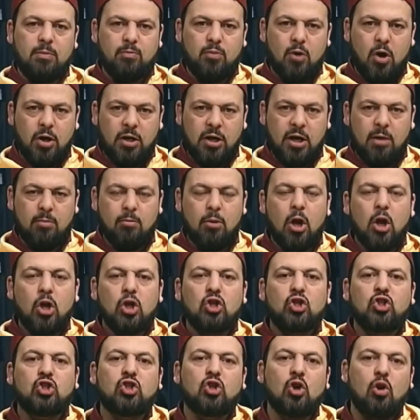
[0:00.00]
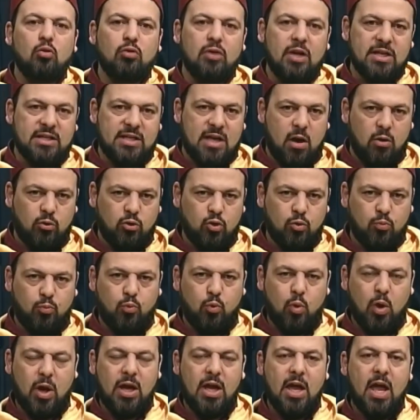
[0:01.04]
upon him, showed us how to
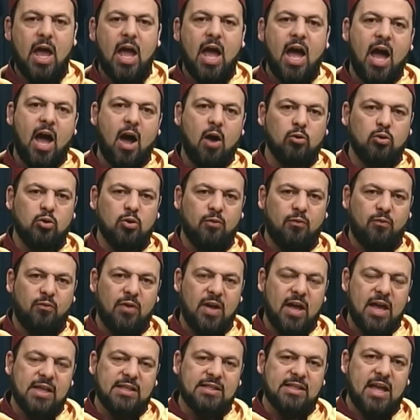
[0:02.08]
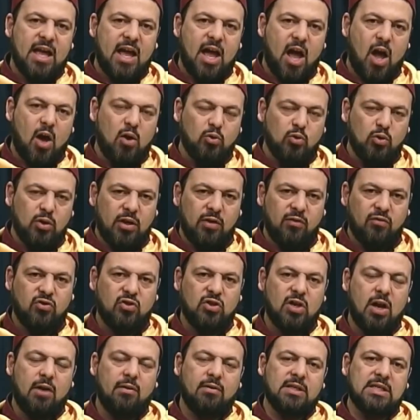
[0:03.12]
pray, how to fast, how to give
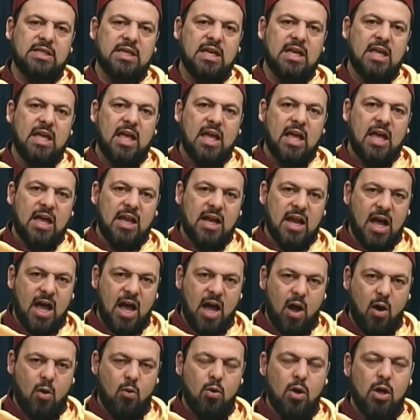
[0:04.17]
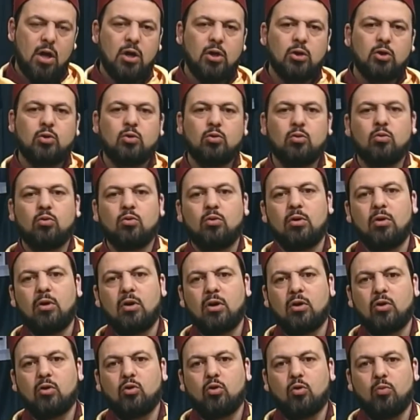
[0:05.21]
charity, and how to uh,
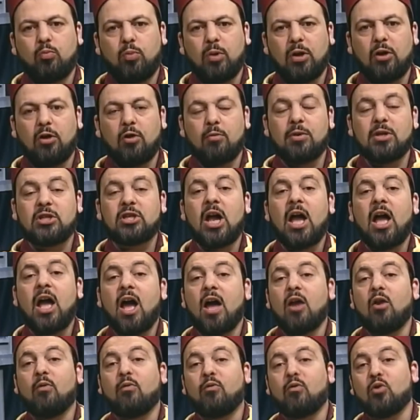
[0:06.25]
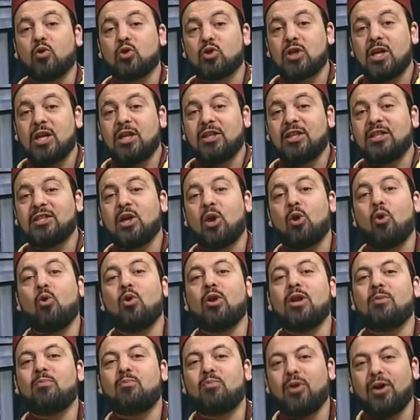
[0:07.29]
do pilgrimage and of course these are
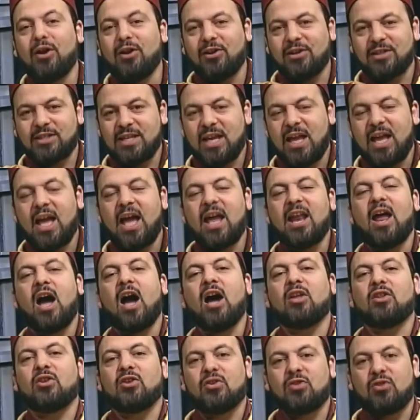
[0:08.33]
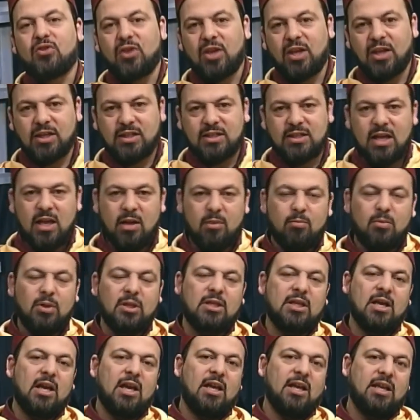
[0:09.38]
only pillars and other things but
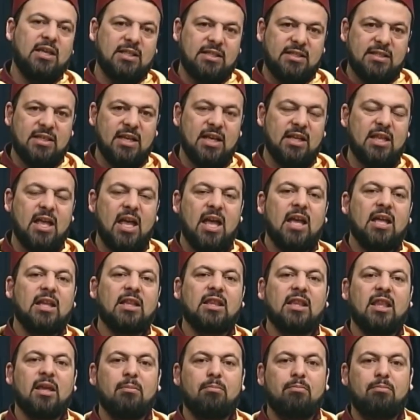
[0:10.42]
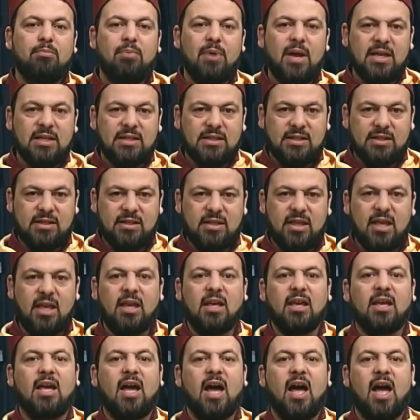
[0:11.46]
he said the best
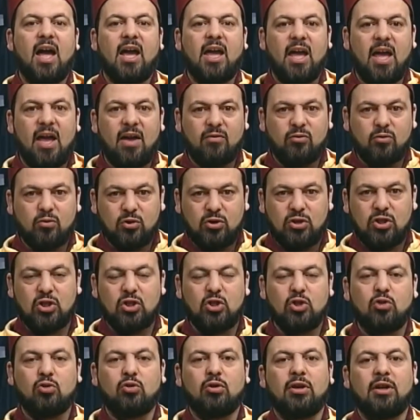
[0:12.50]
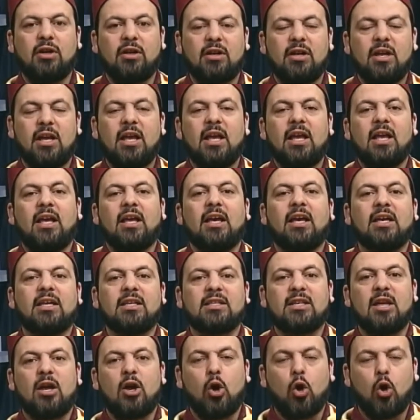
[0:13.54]
thing I have to teach you here
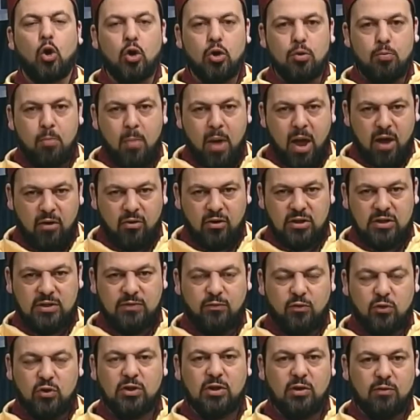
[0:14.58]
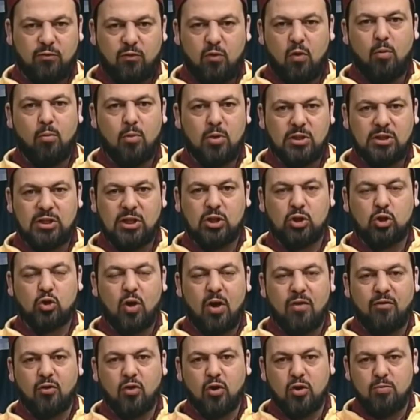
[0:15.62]
is good manners first and foremost is to
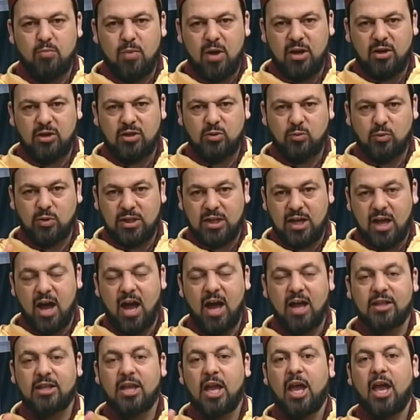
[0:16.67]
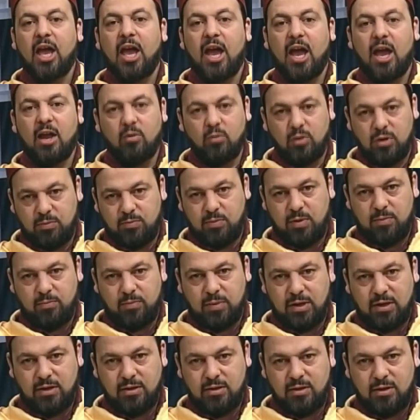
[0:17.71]
have good manners with God and with
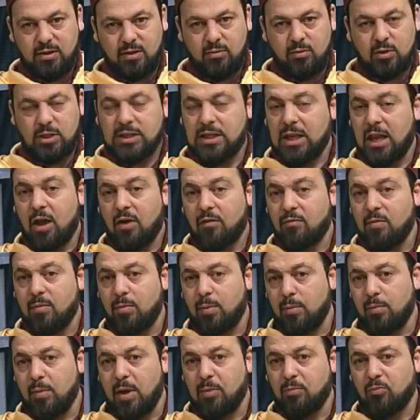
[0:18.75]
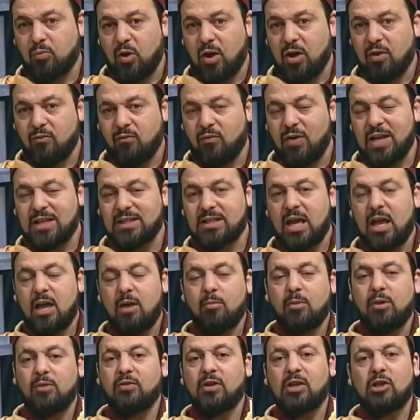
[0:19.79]
people because a lot of people may pray and fast
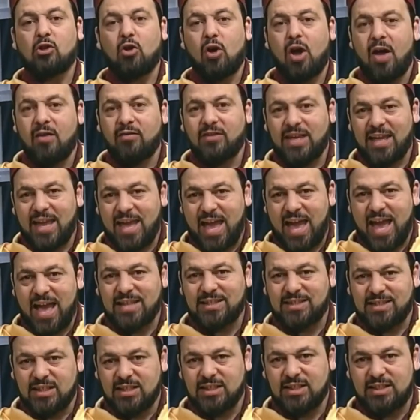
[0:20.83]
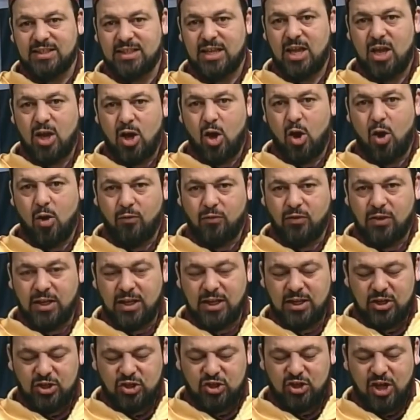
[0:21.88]
but they don't have the essence of
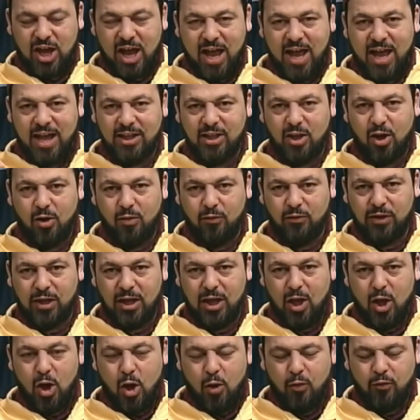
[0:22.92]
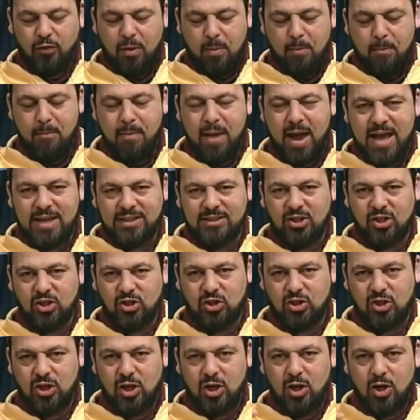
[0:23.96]
the shahada of the of the
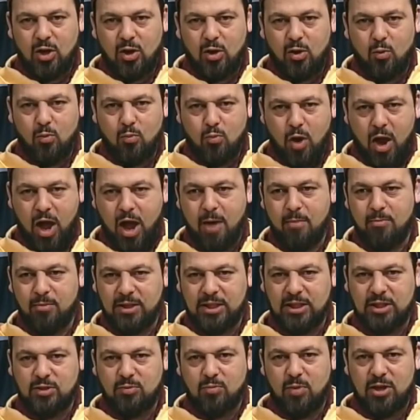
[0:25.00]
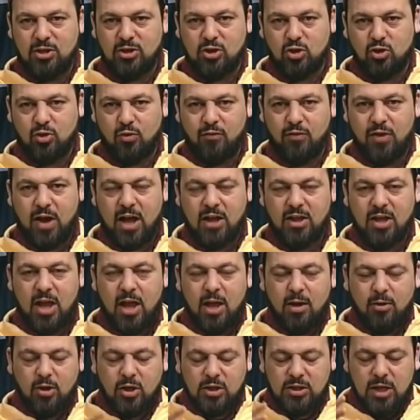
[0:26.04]
message of oh, Muhammad is the messenger of God
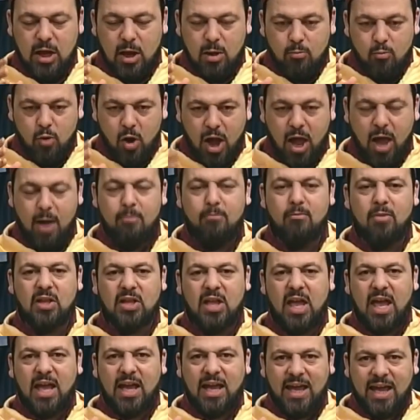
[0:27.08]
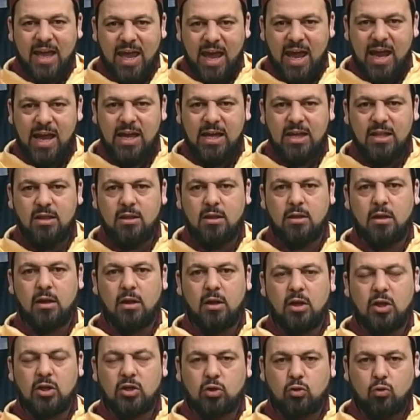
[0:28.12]
because Muhammad gained
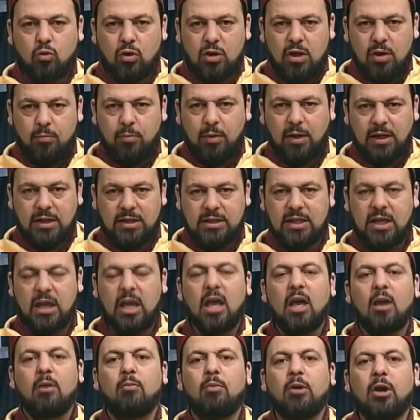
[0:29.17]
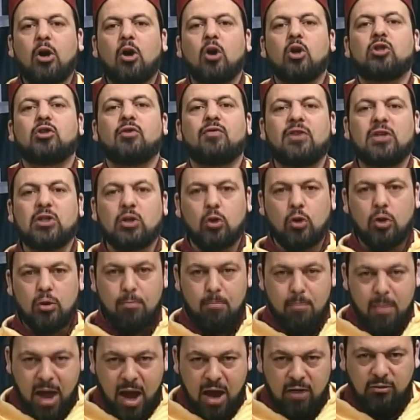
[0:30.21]
his credibility because of his good
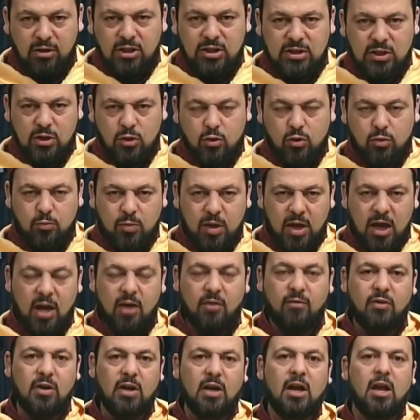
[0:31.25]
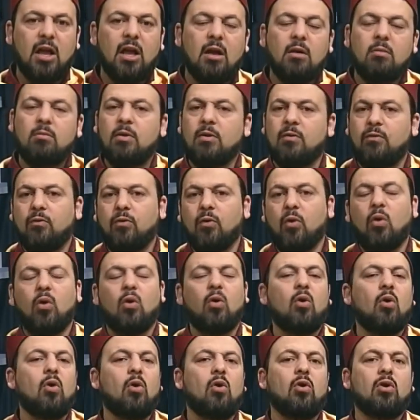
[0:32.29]
manners and good behavior
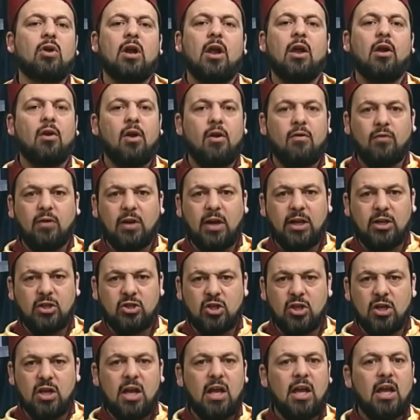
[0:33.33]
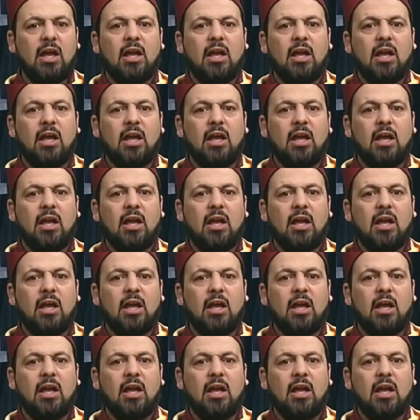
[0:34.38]
before revelation